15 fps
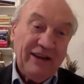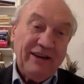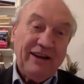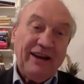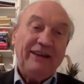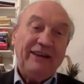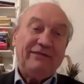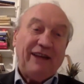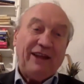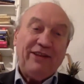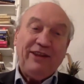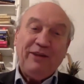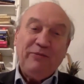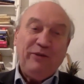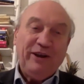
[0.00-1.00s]
And I
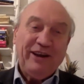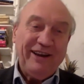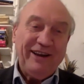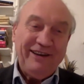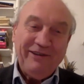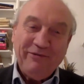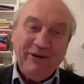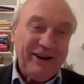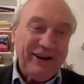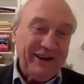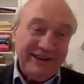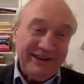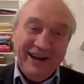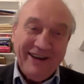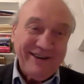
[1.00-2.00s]
think we can
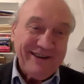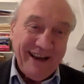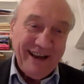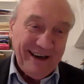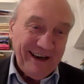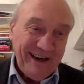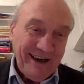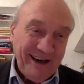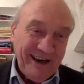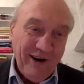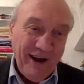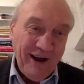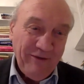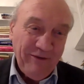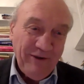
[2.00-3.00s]
recognize that in our
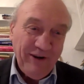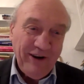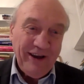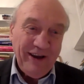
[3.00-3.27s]
life very mm.